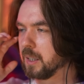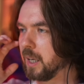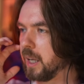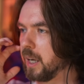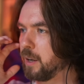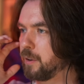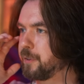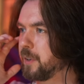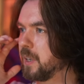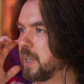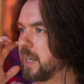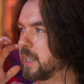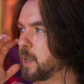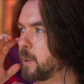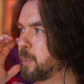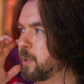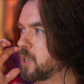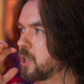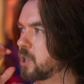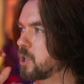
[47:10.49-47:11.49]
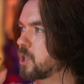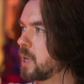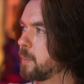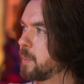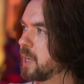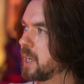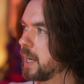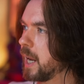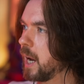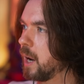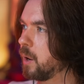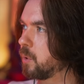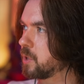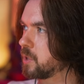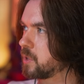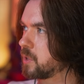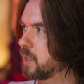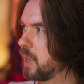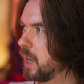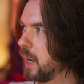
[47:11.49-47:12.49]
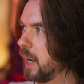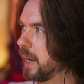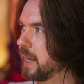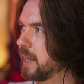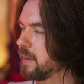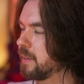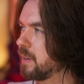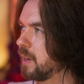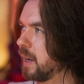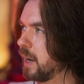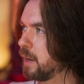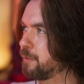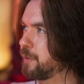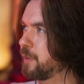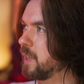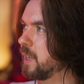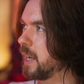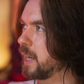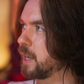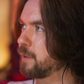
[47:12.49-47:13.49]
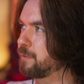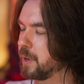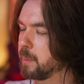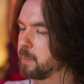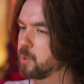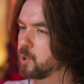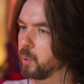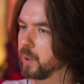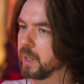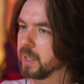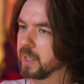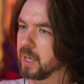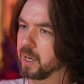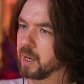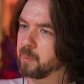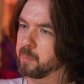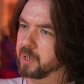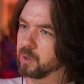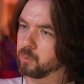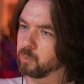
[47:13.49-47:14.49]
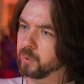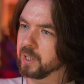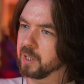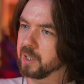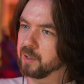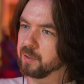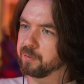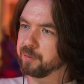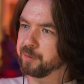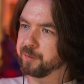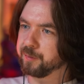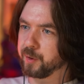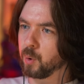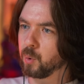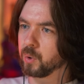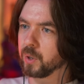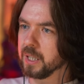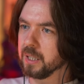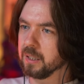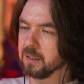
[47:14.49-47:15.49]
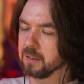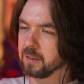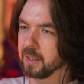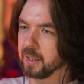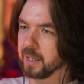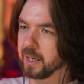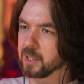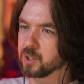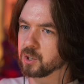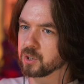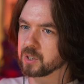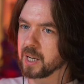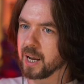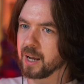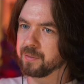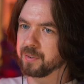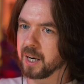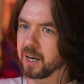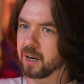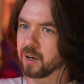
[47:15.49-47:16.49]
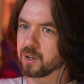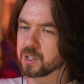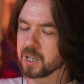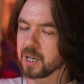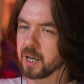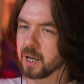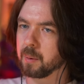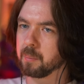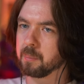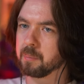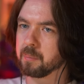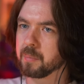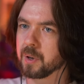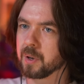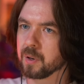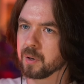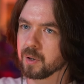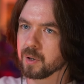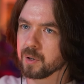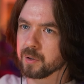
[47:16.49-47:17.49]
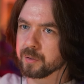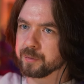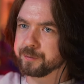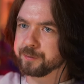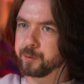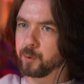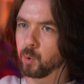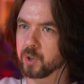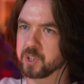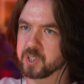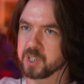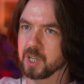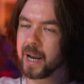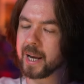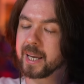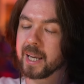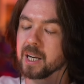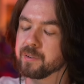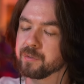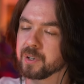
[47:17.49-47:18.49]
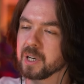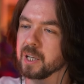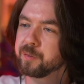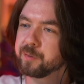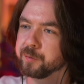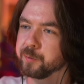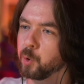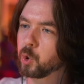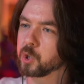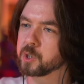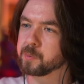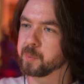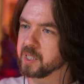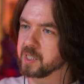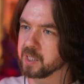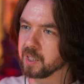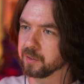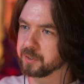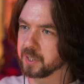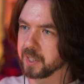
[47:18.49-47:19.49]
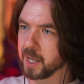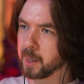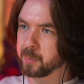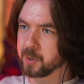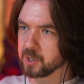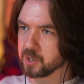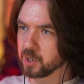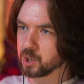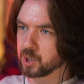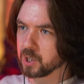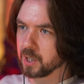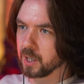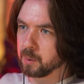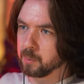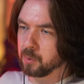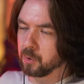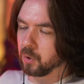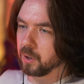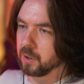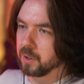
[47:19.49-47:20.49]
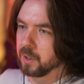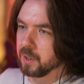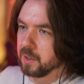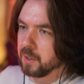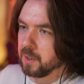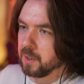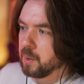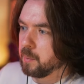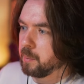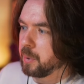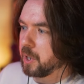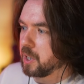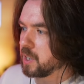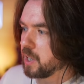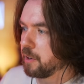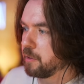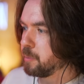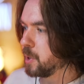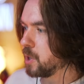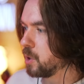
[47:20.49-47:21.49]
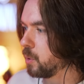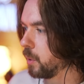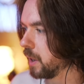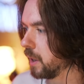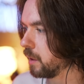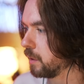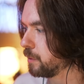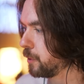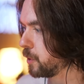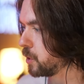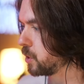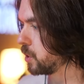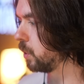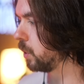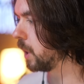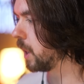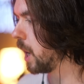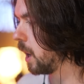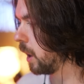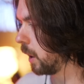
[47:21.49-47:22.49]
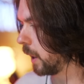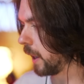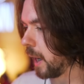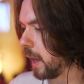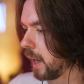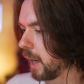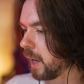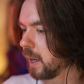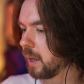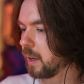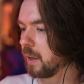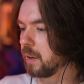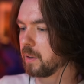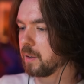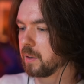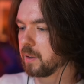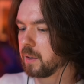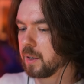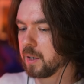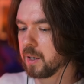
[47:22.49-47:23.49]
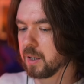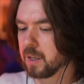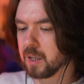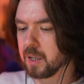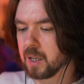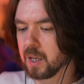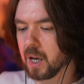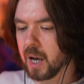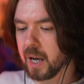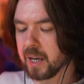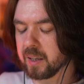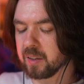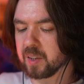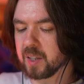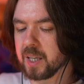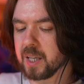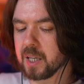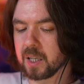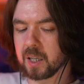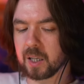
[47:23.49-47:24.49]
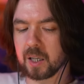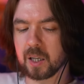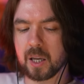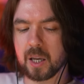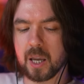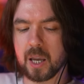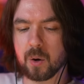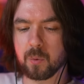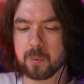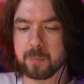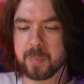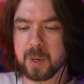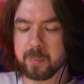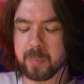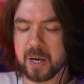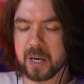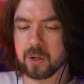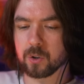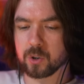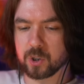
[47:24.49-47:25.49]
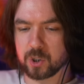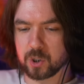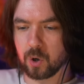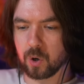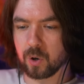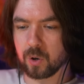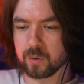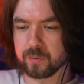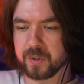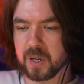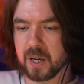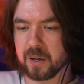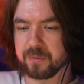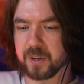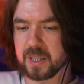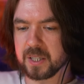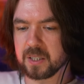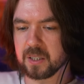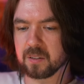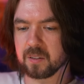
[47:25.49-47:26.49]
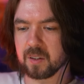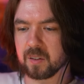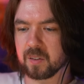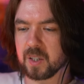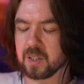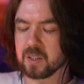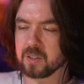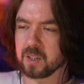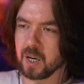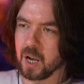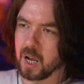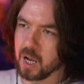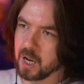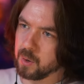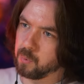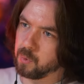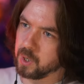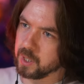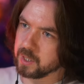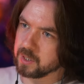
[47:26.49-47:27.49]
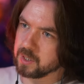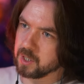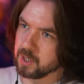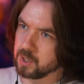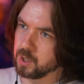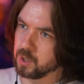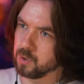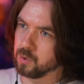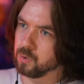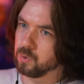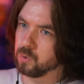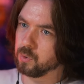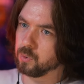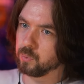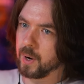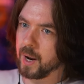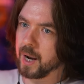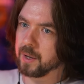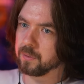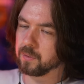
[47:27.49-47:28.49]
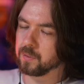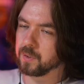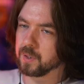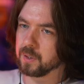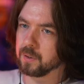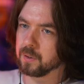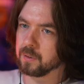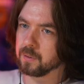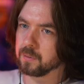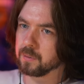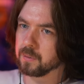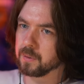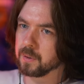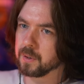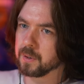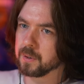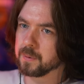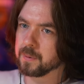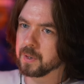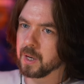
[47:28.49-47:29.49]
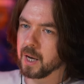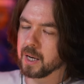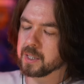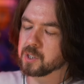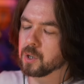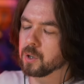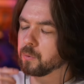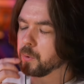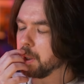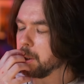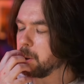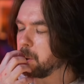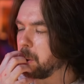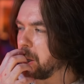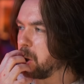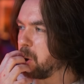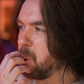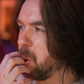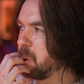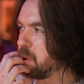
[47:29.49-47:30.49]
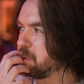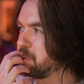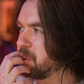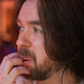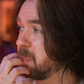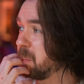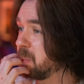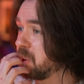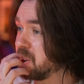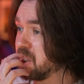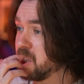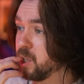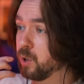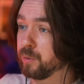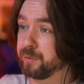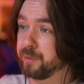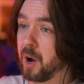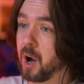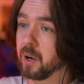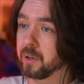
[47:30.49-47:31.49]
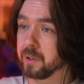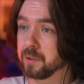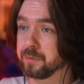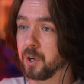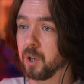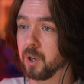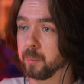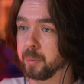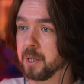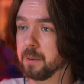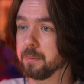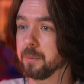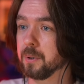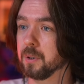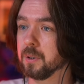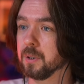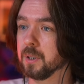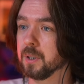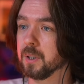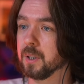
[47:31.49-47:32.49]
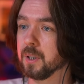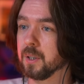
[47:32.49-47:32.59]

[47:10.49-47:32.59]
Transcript: And I feel like the position I'm in now is I feel like if I'm doing that, I'm being really phony, and I just have a hard time forcing. I can't even like force myself to that position anymore because I've been doing it for so long. And I think it would be better served if I did the things that I wanted to do rather than... I saw a really great quote from Theo Vaughn, of all people,